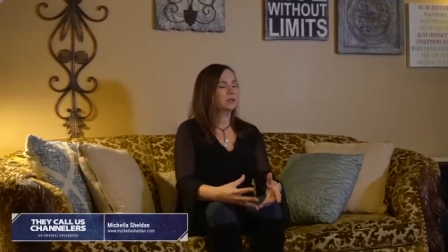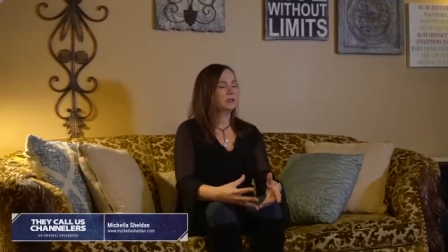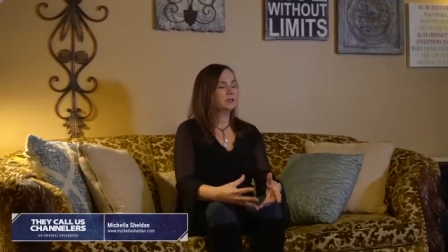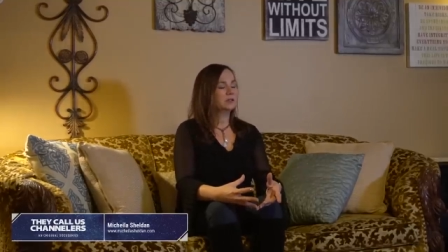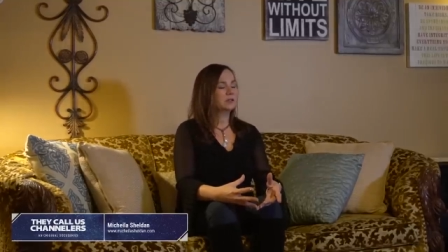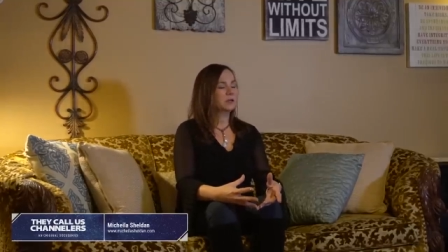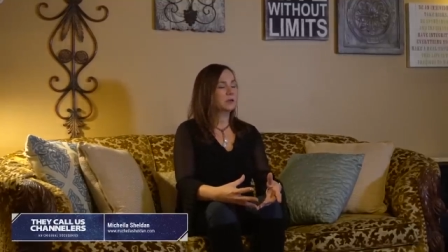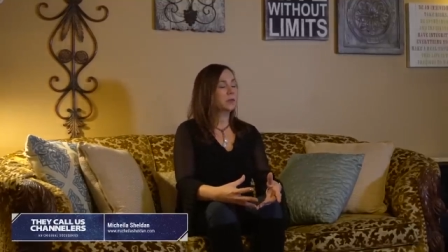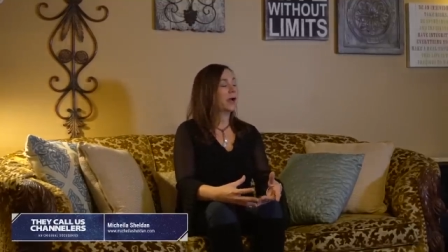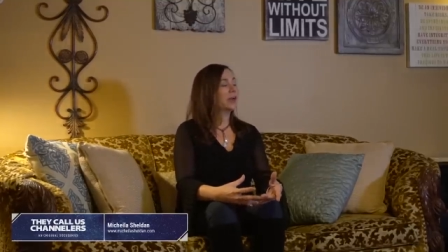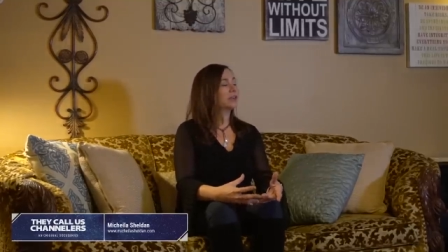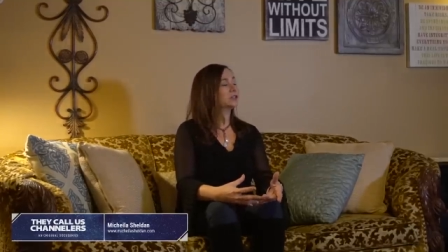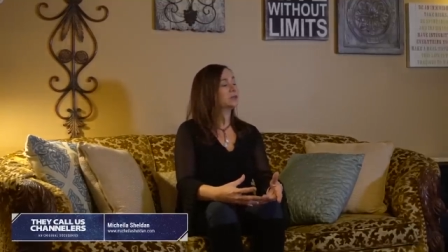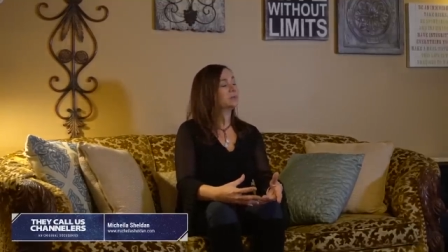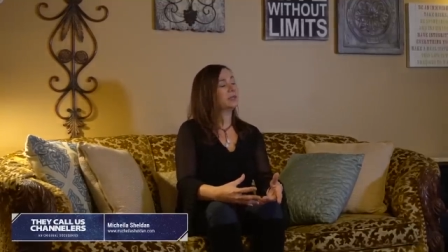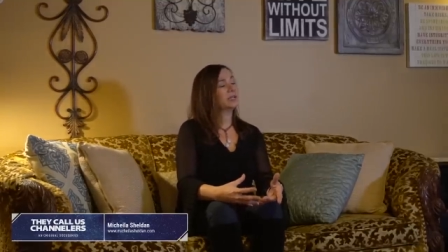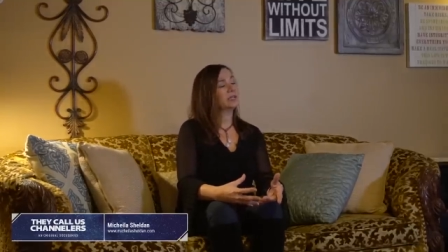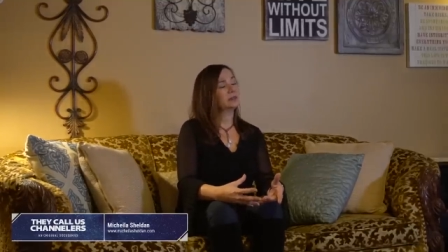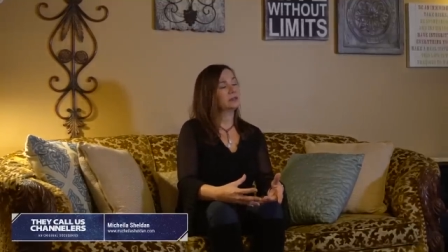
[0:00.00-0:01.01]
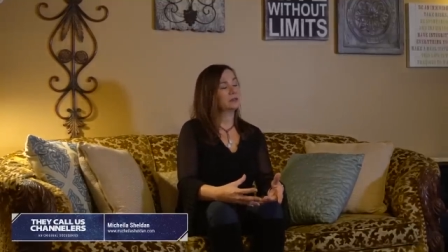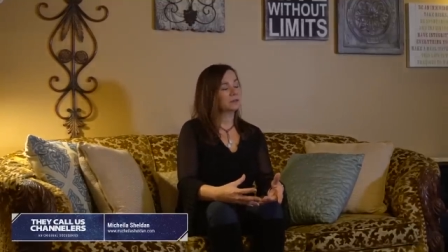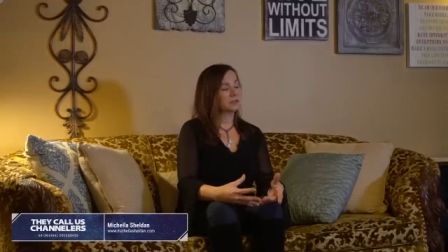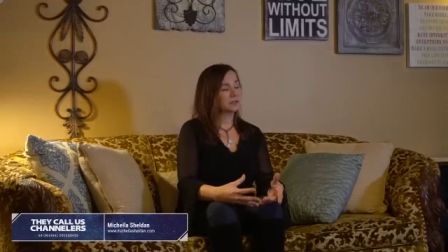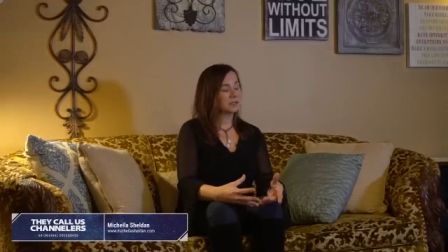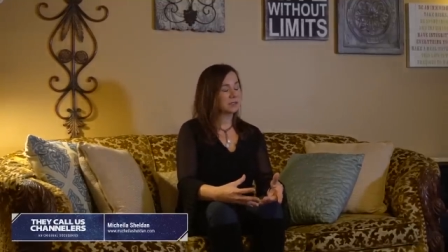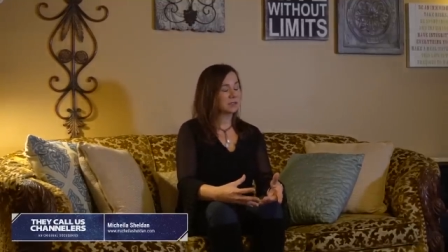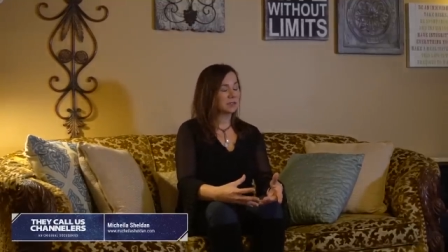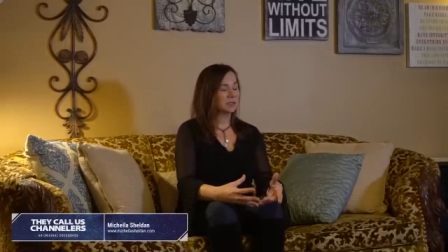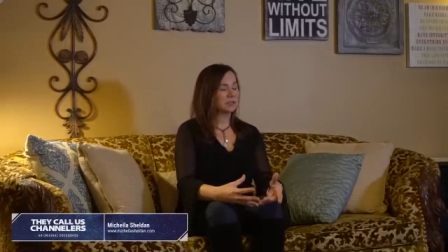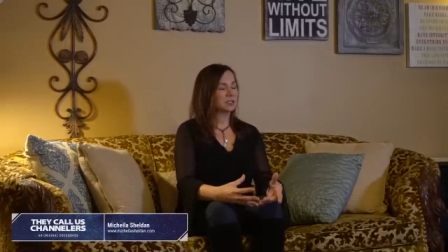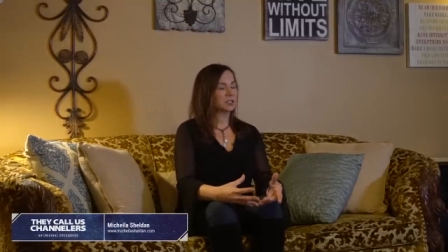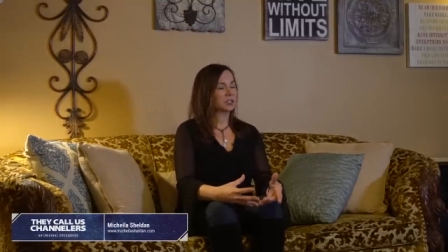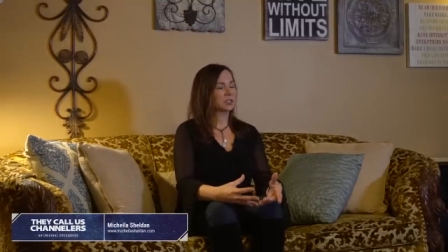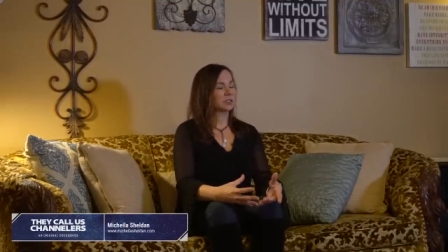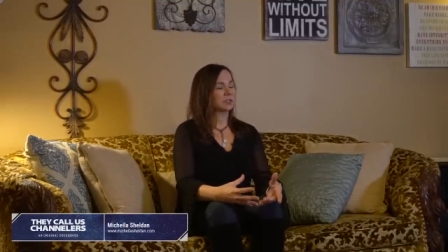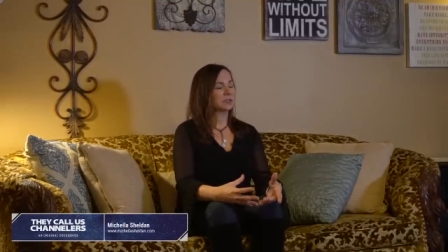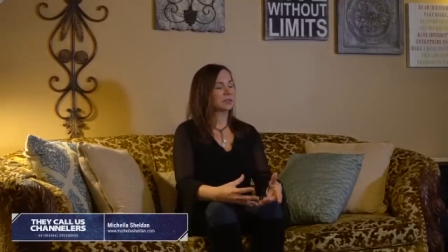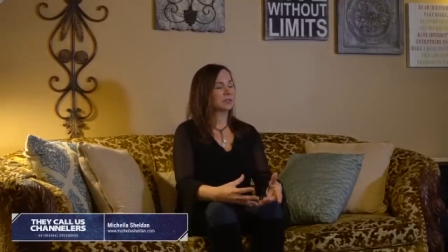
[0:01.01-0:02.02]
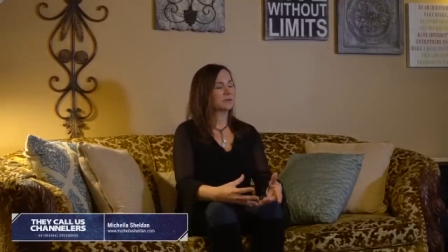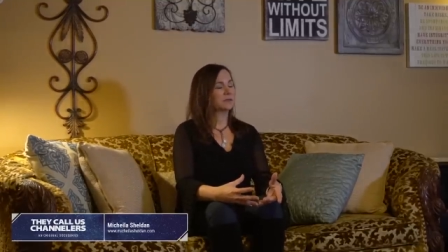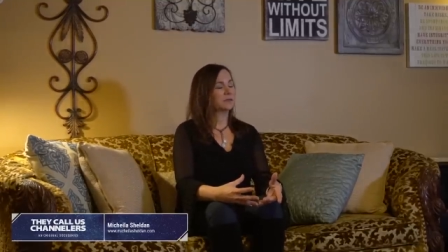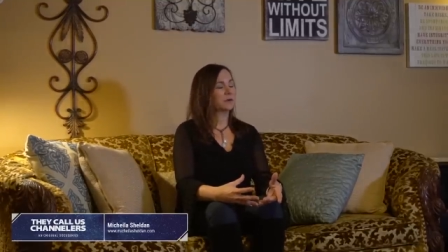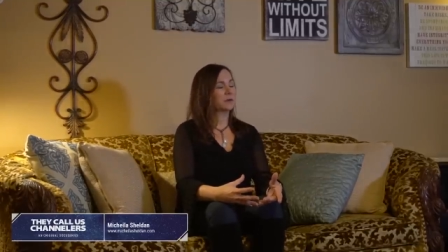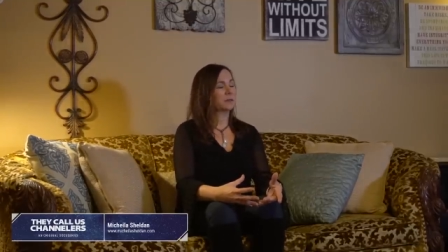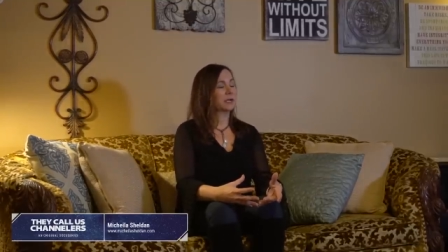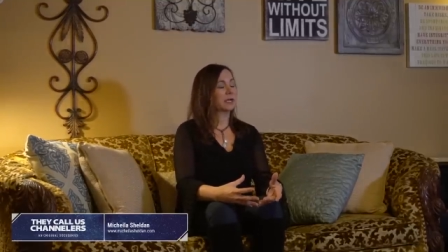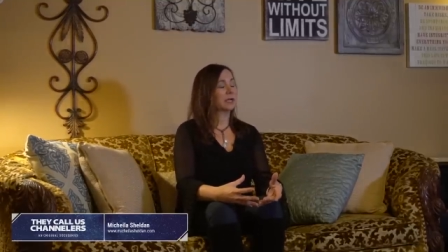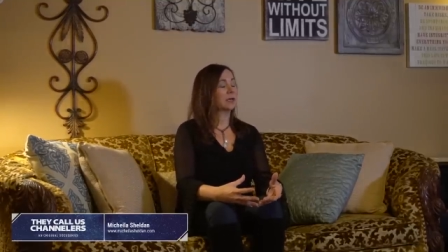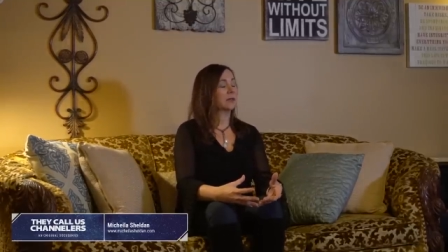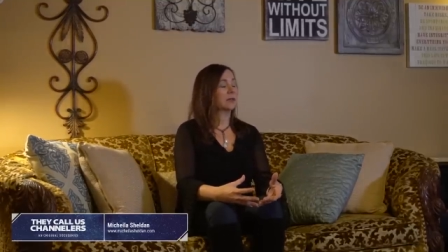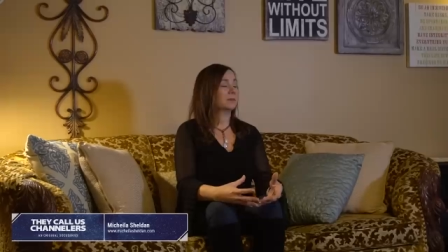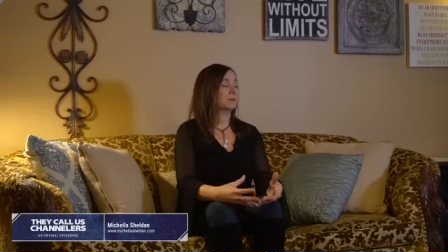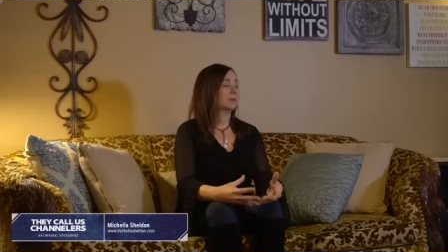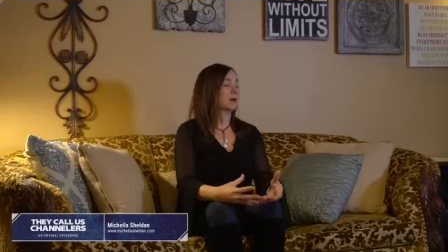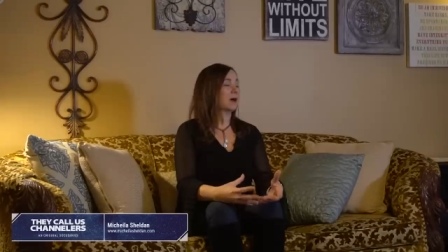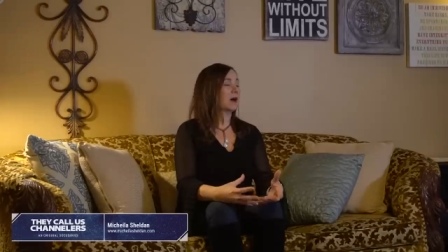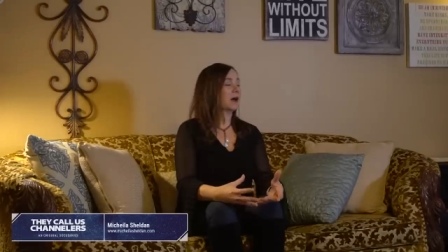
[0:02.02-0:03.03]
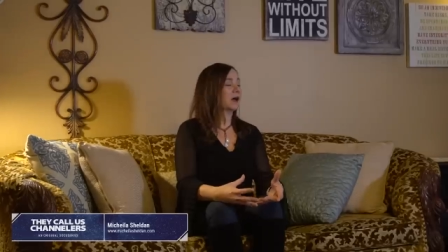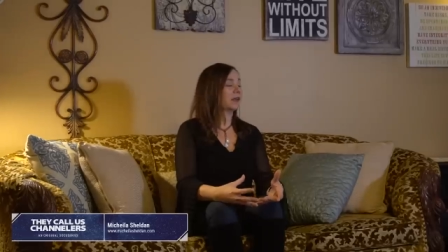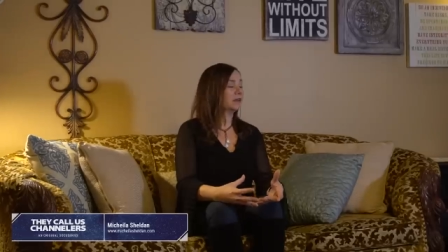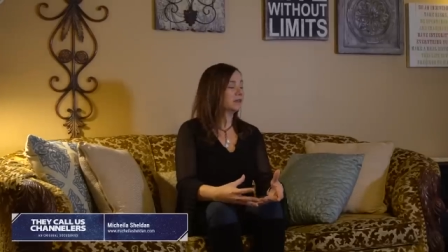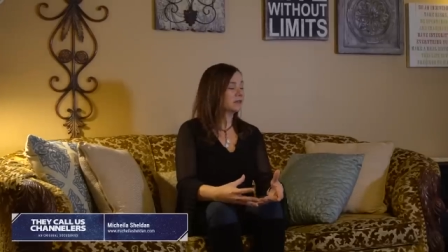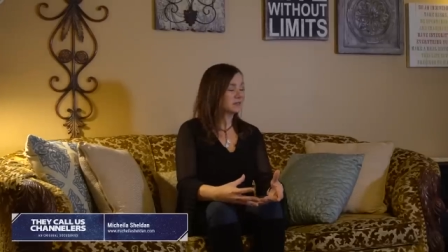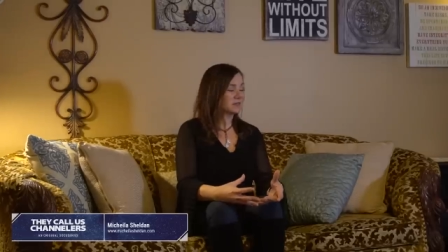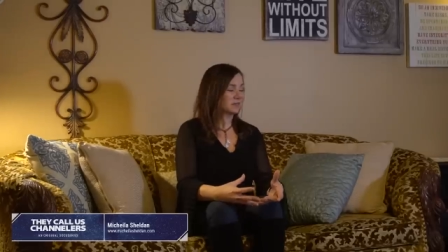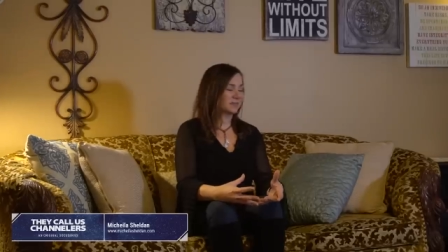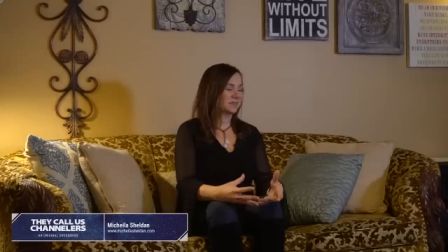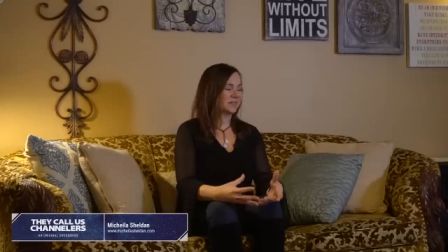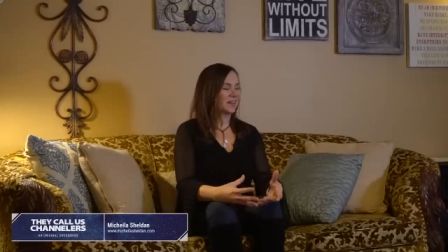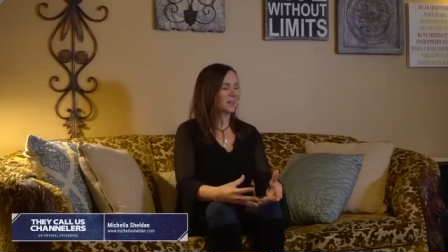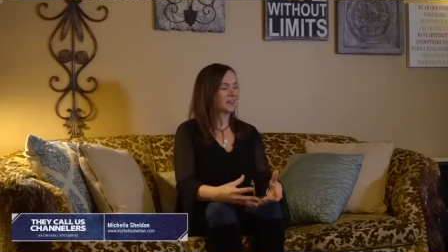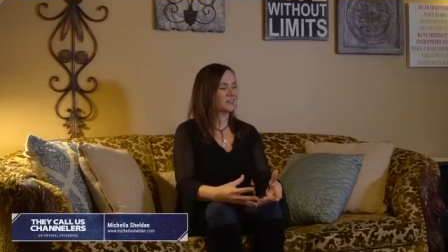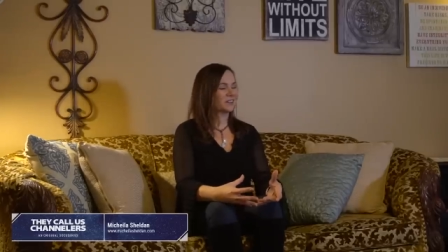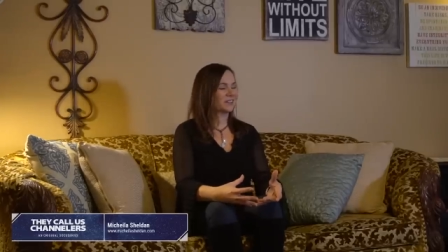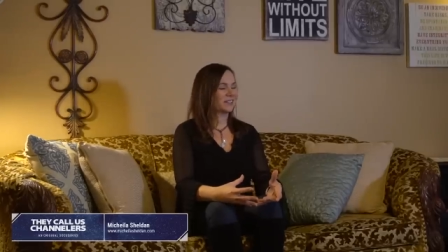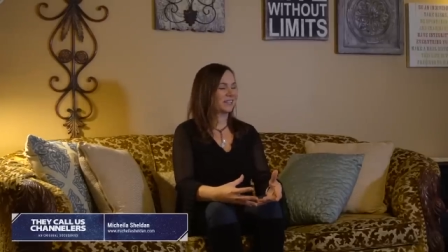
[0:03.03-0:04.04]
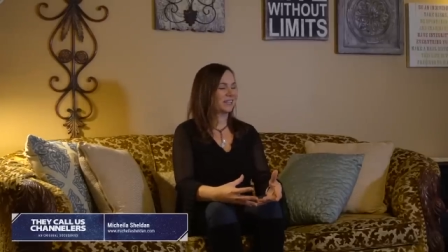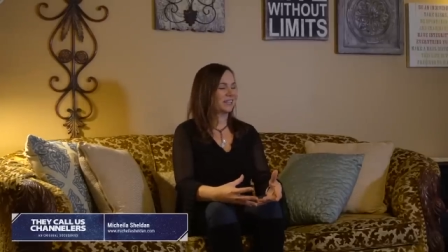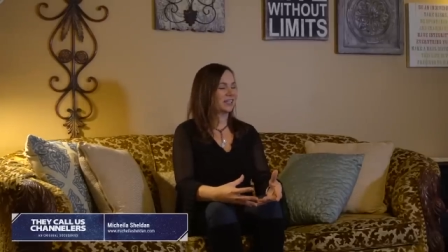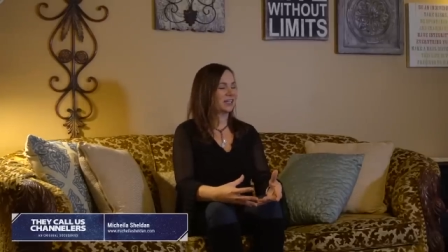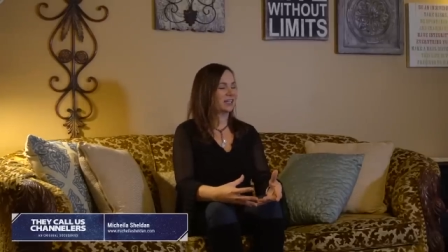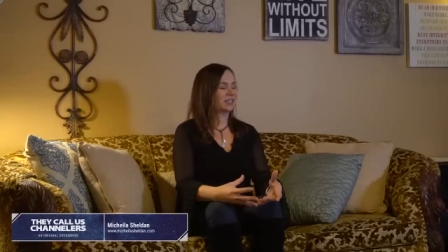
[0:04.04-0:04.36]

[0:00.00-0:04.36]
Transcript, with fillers: So as you make those decisions, if you are making them in the highest integrity